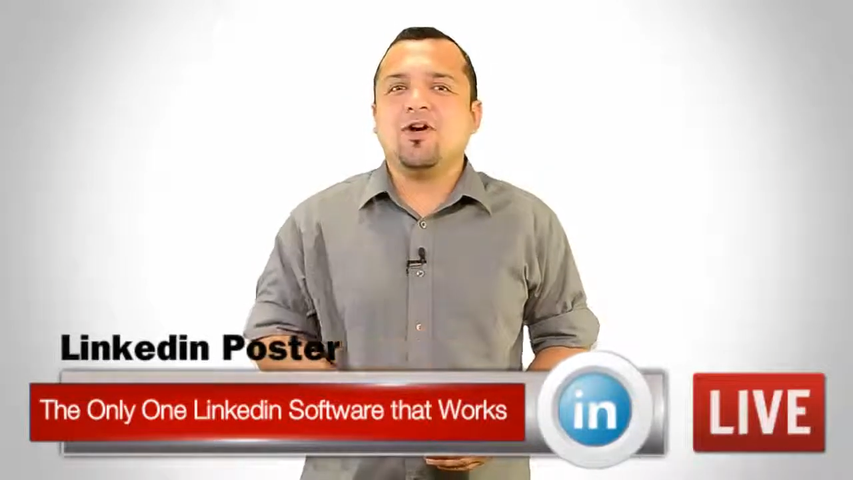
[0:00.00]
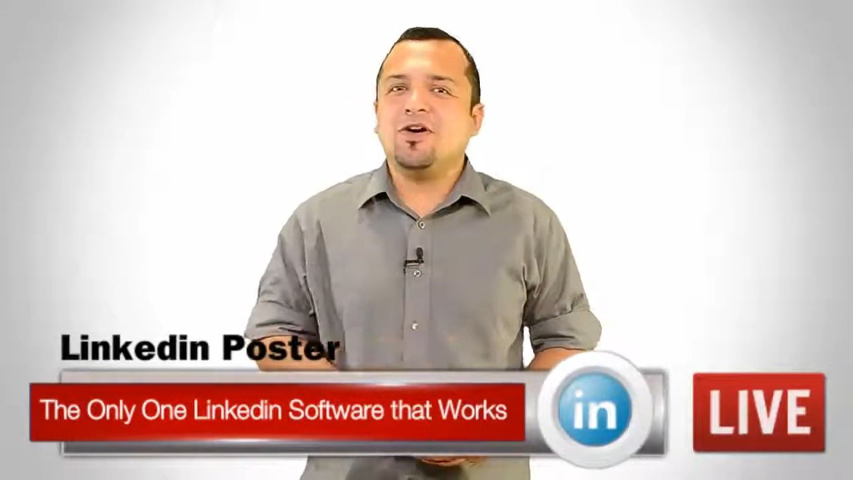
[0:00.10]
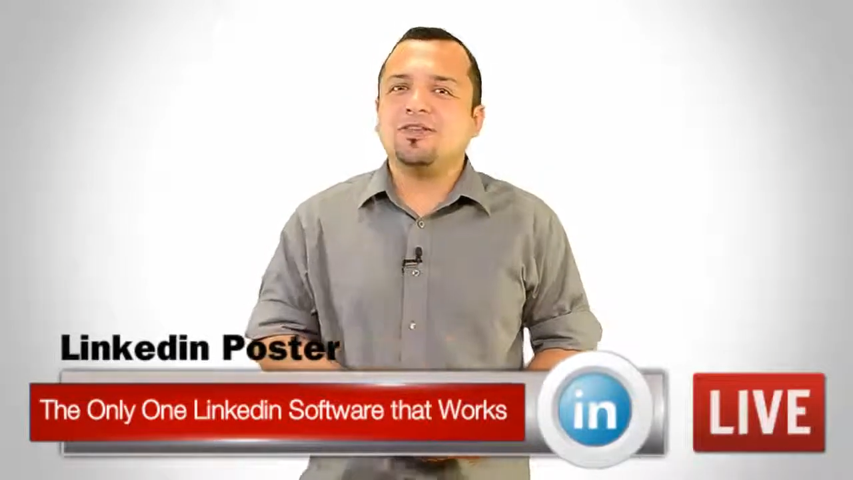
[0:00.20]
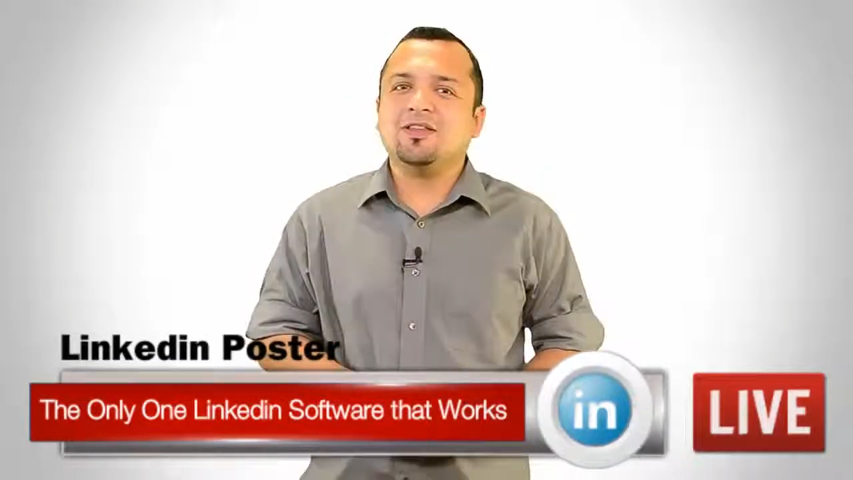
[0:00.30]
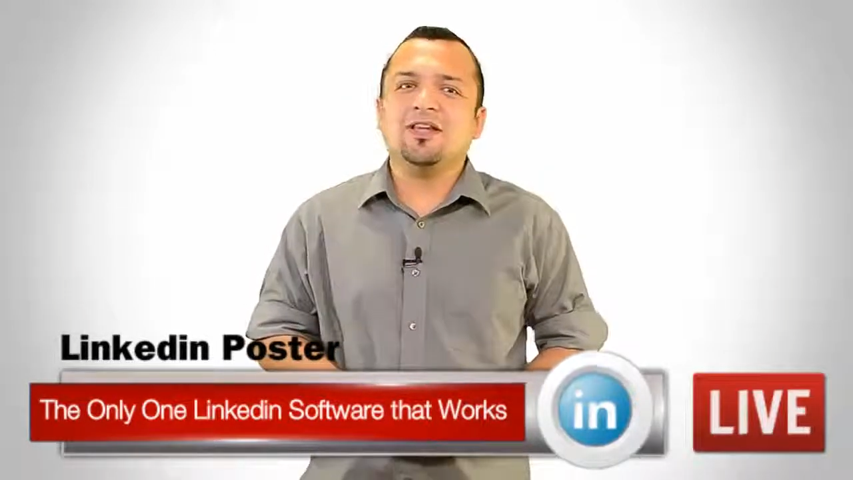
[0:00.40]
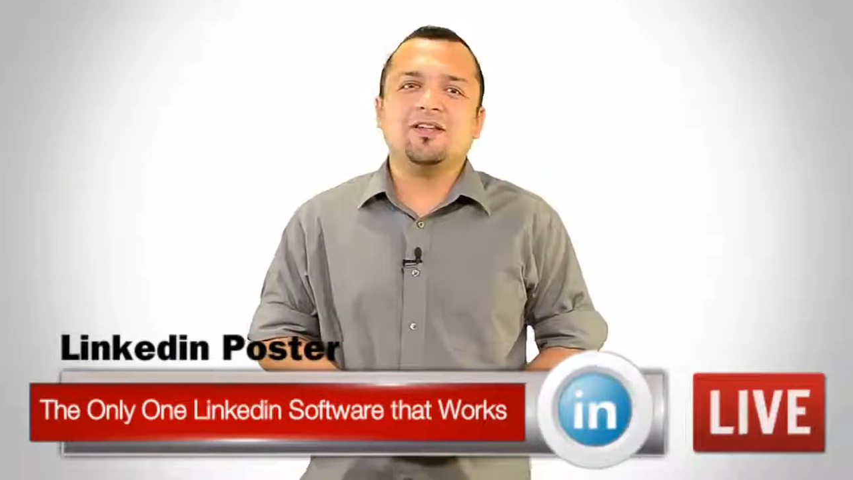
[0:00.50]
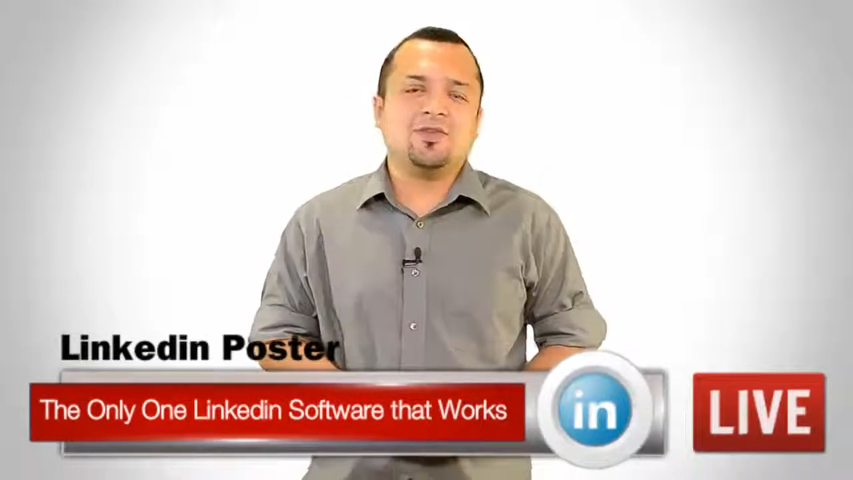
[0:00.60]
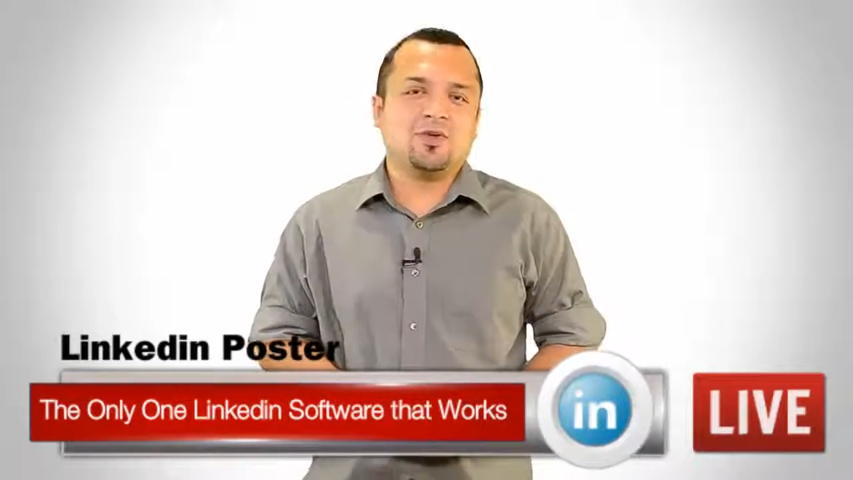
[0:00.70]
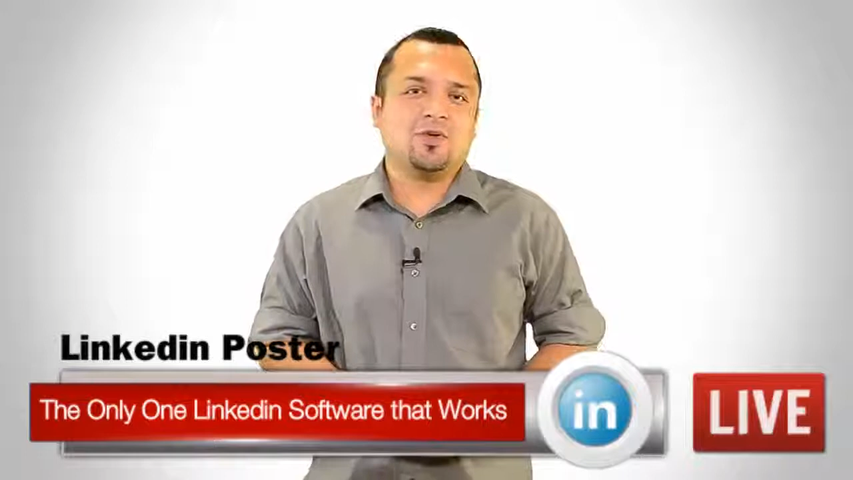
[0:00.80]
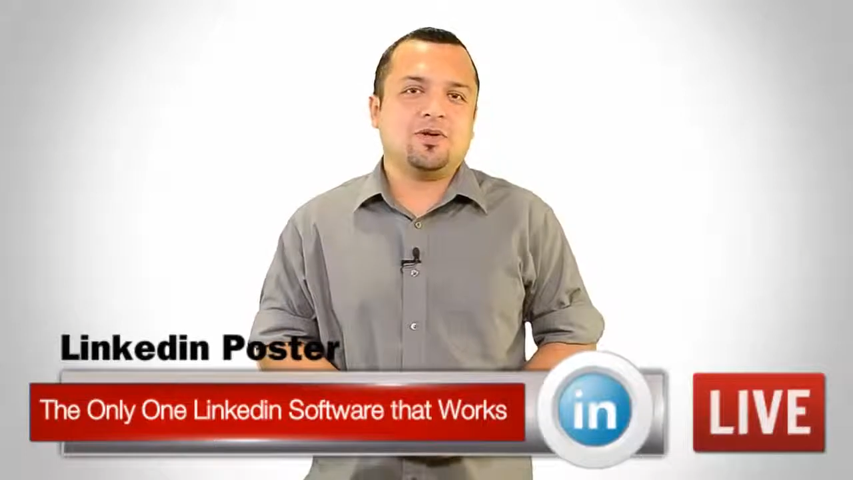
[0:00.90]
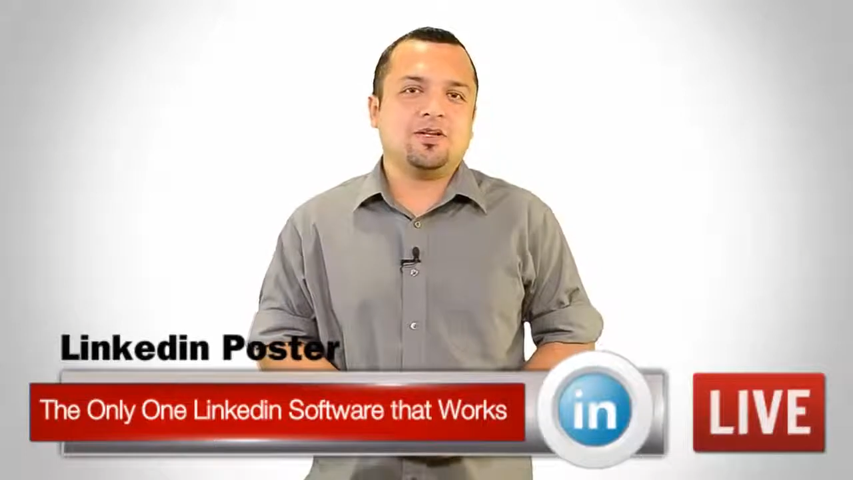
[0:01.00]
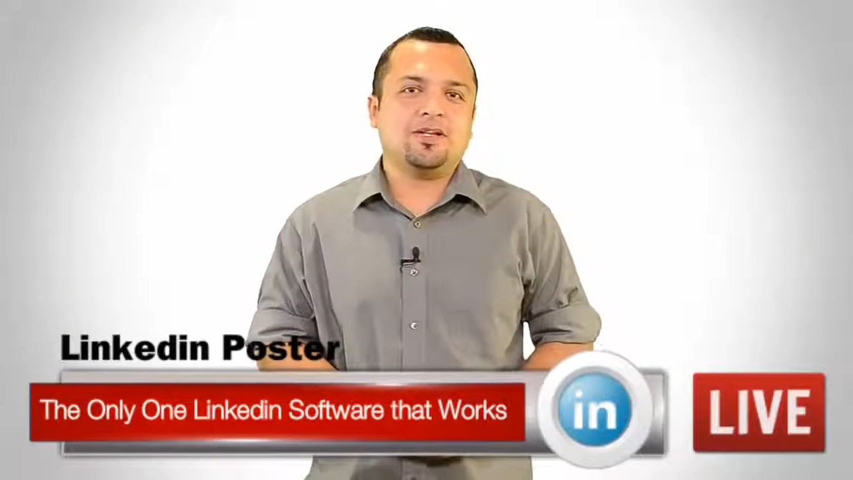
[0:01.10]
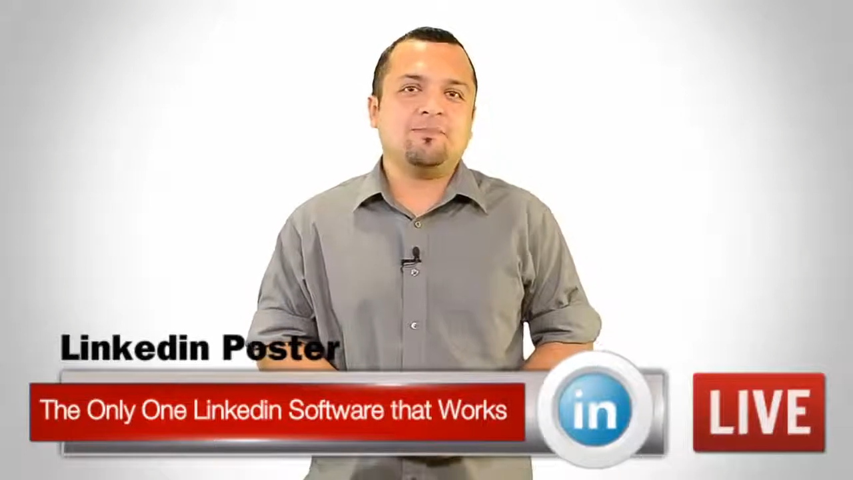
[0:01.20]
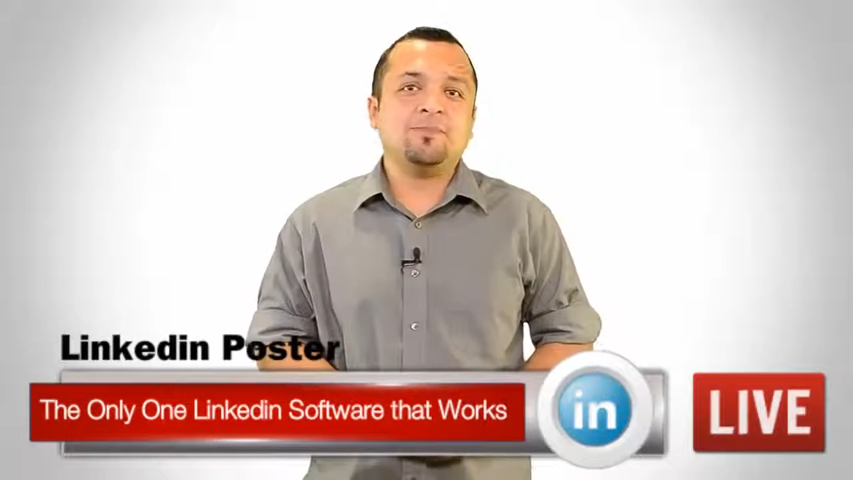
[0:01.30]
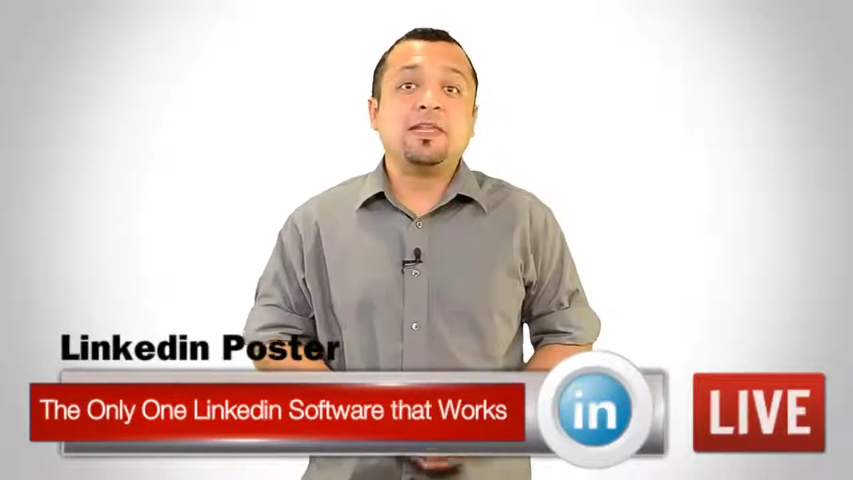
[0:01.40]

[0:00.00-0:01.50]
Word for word: online authority.